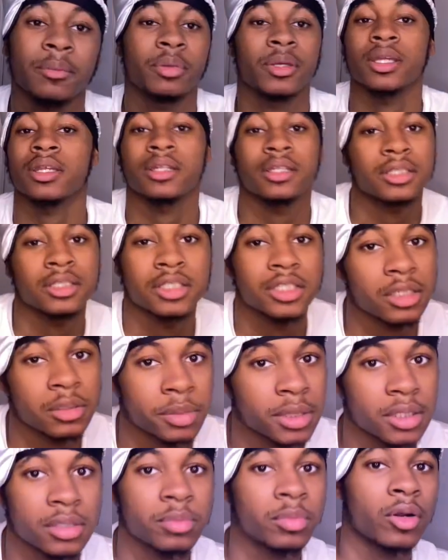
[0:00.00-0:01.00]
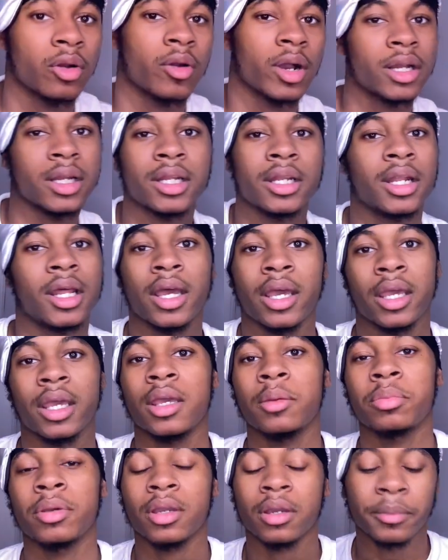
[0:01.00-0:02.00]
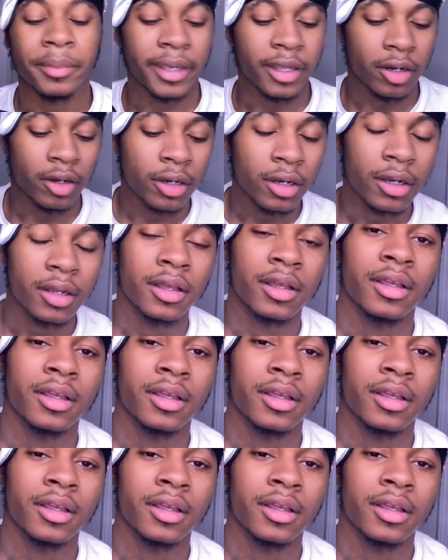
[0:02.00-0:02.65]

pick these Jibbitz, bro. I did not hand pick them at all.